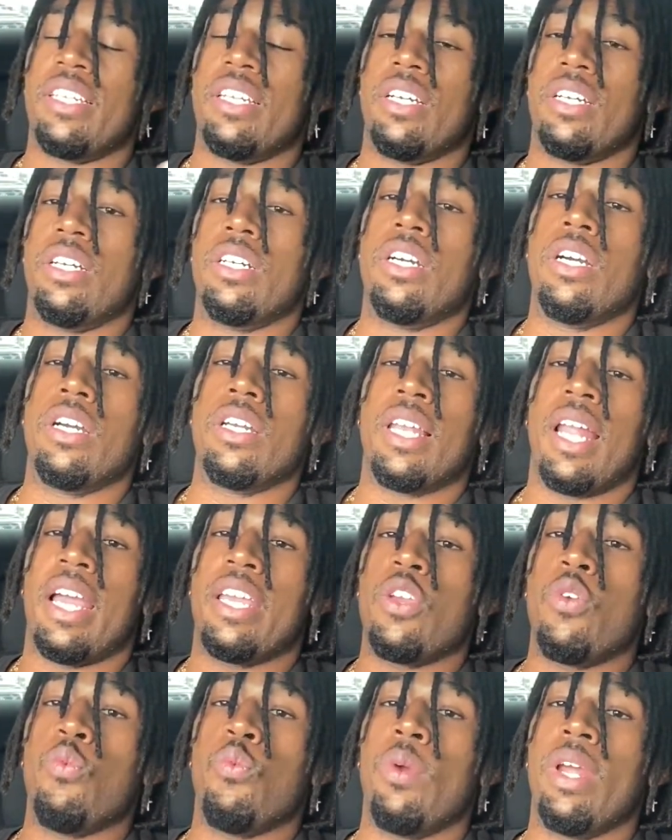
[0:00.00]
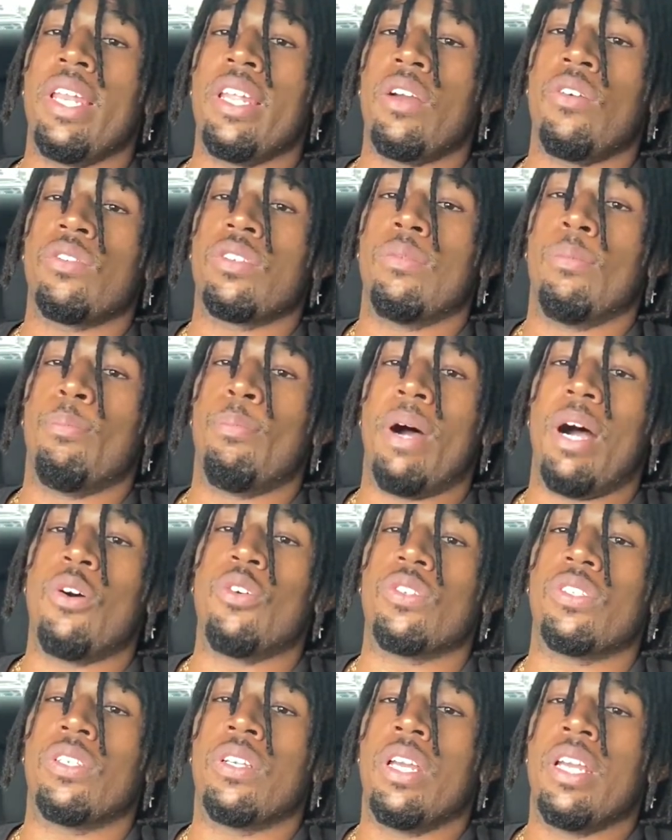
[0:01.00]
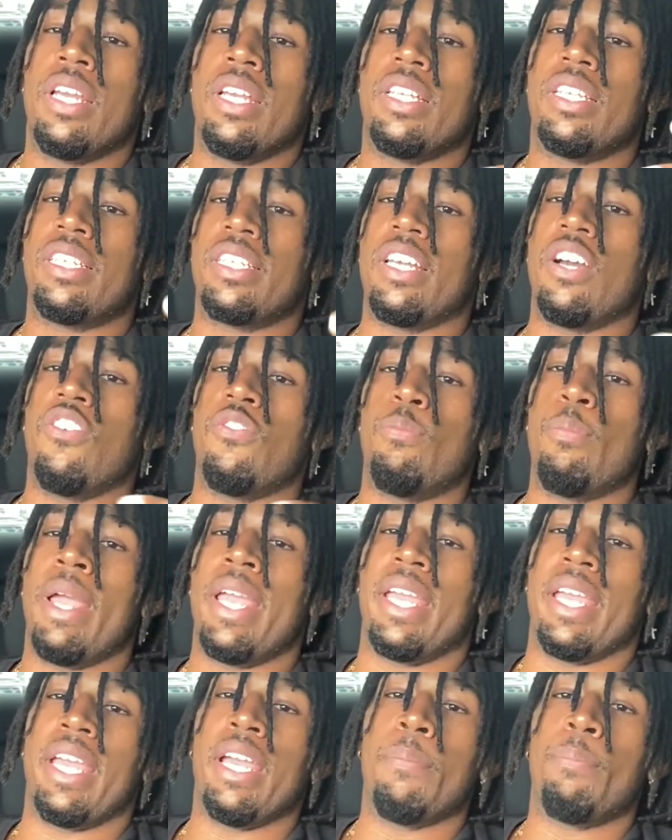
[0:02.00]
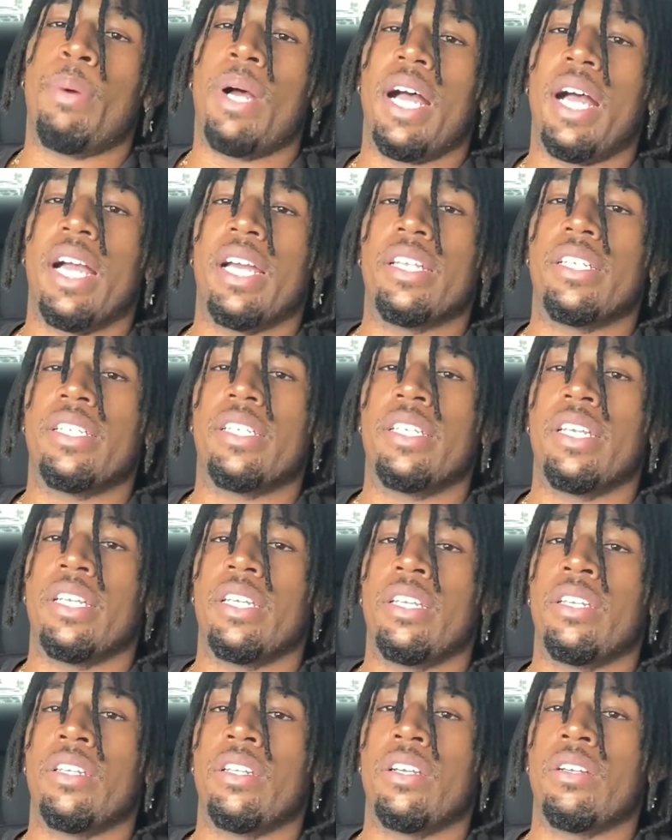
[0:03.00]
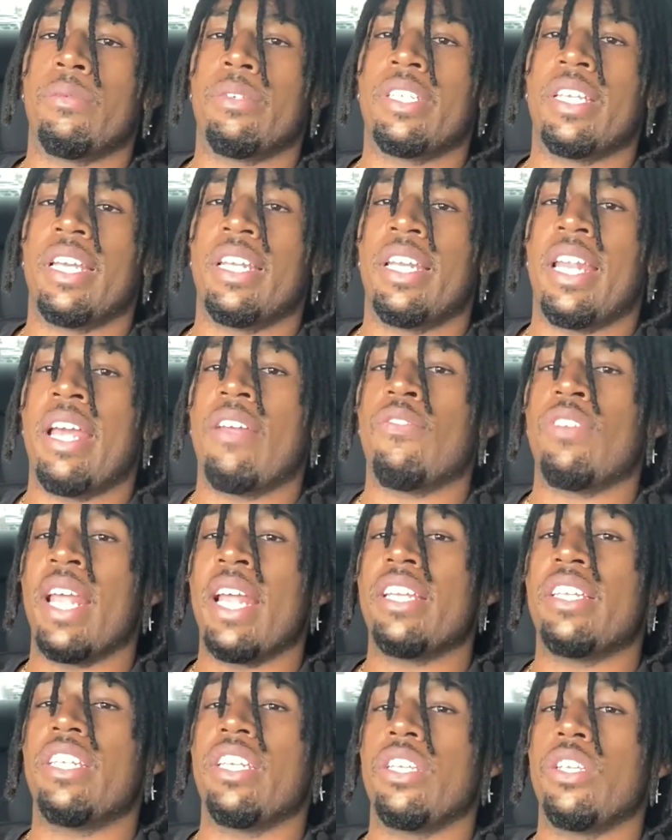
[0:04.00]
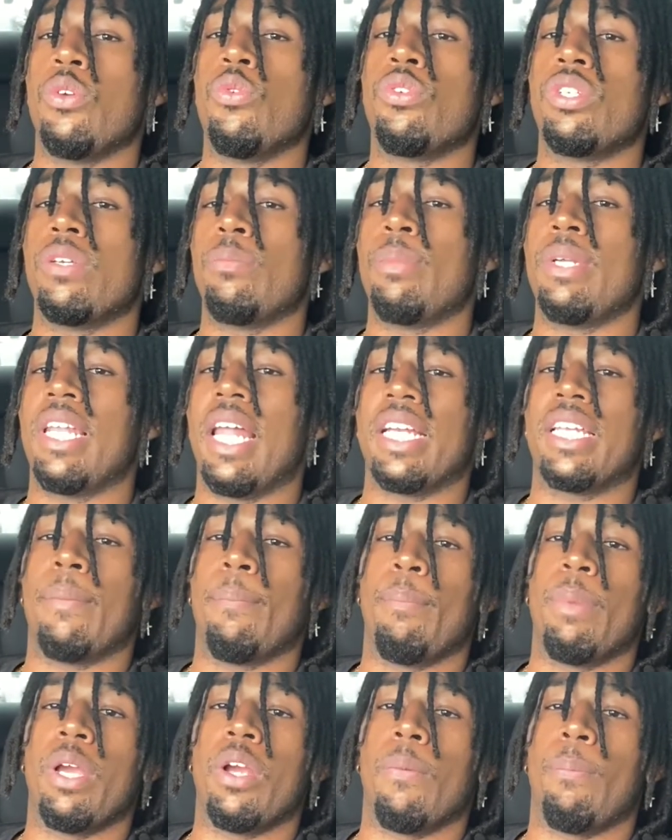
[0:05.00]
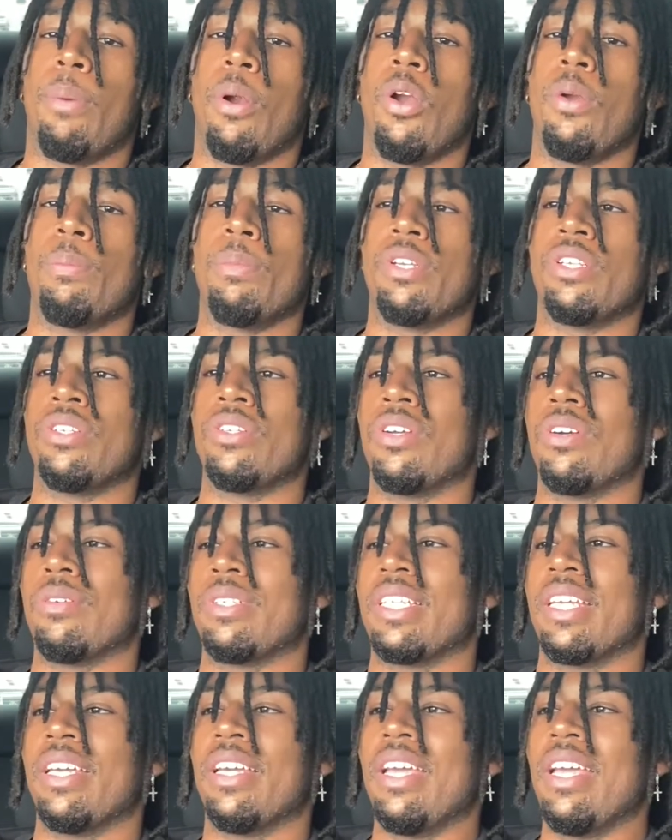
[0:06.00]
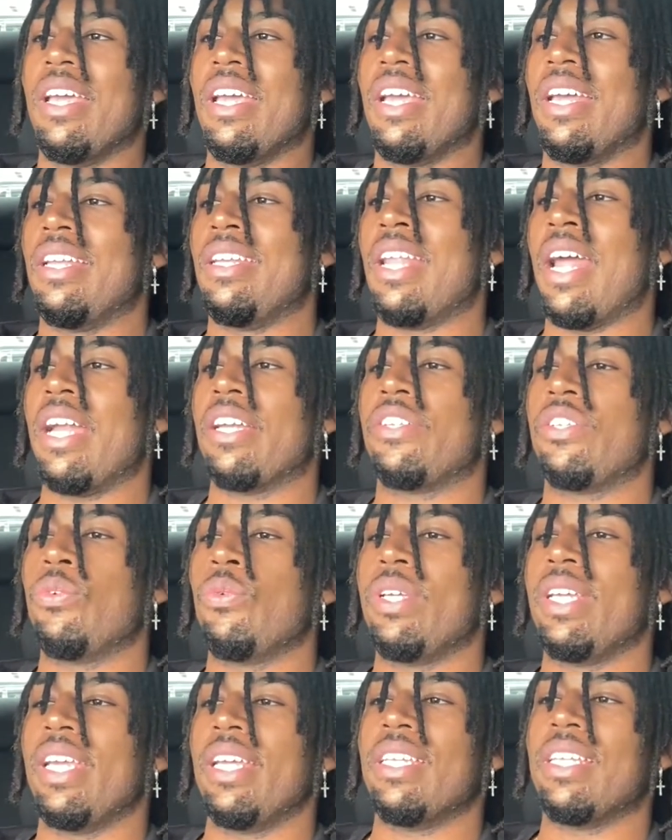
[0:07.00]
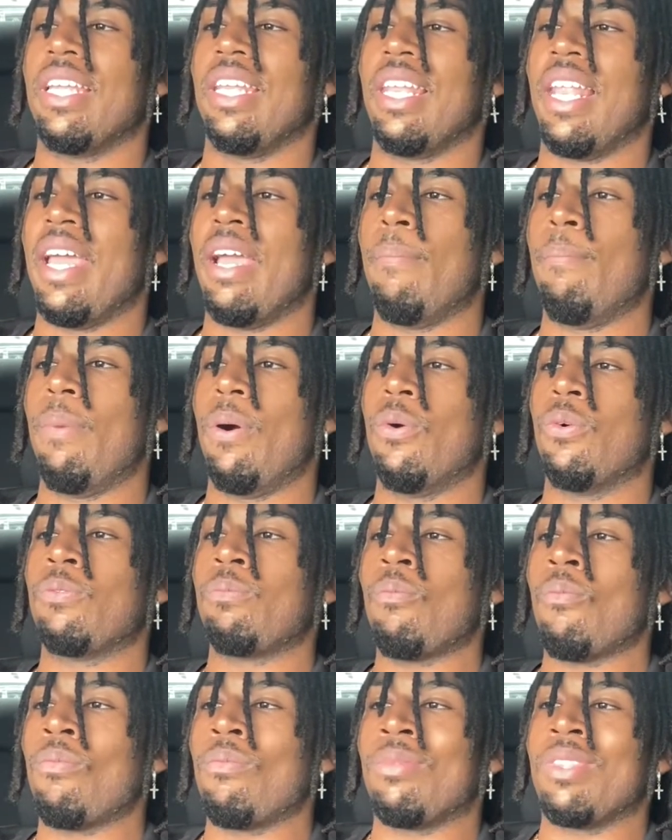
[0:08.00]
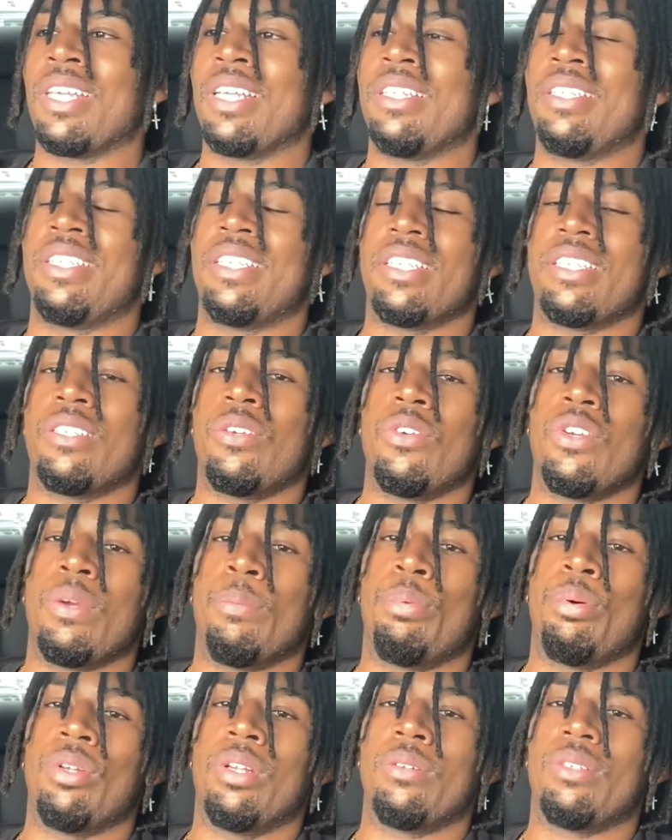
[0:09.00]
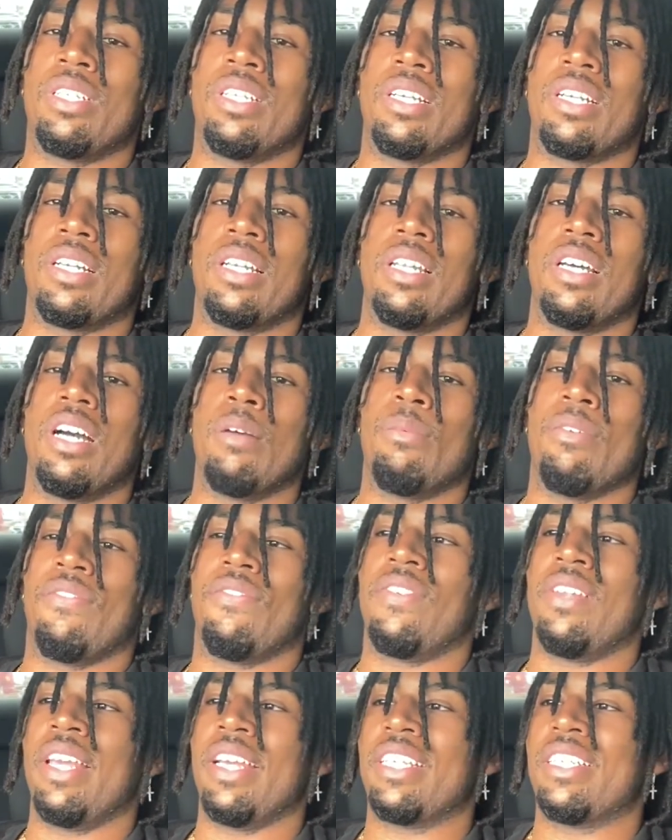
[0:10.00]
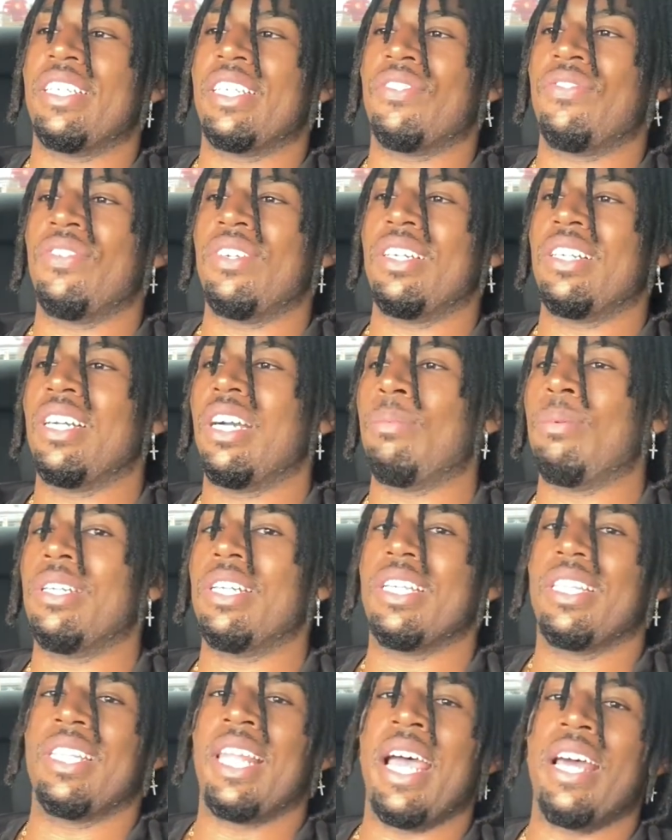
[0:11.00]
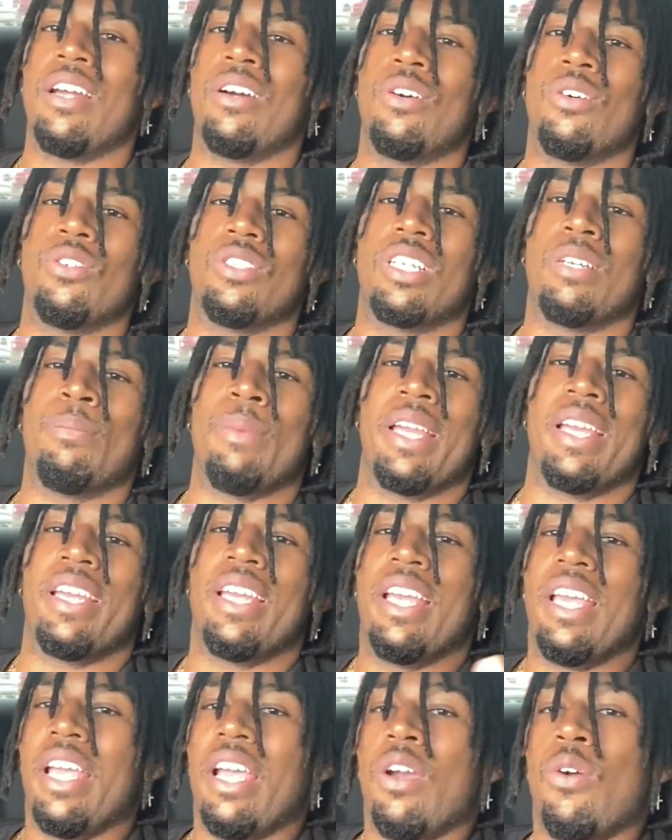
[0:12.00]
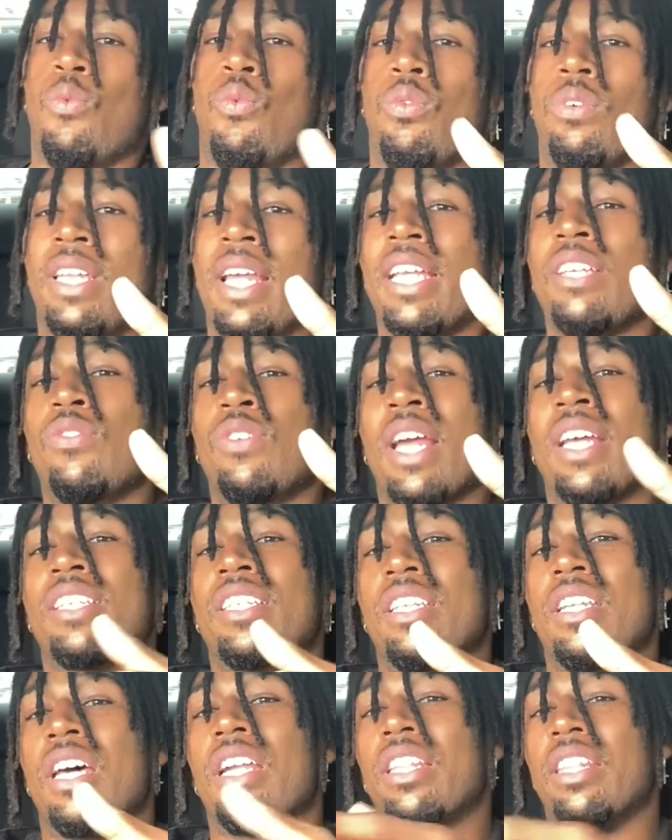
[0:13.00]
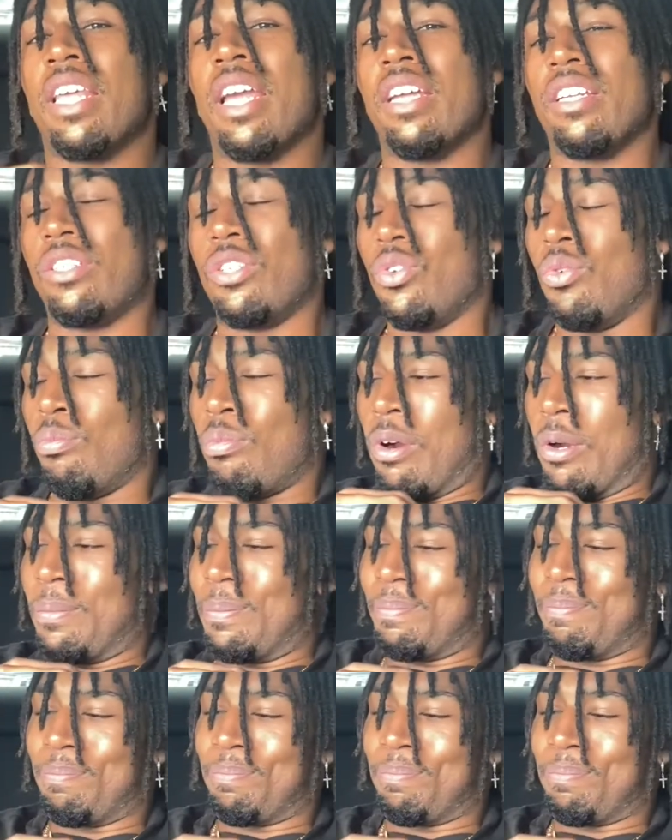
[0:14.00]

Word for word: the hood like you really on some boss self-made empire shit. You know what I'm saying? That that to you should be like the bigger purpose. You know what I'm saying? Not you getting a Lambo just so you can pull up to the club and flex just for a couple of thought holes. Cause man, that's that's another thing too, bro.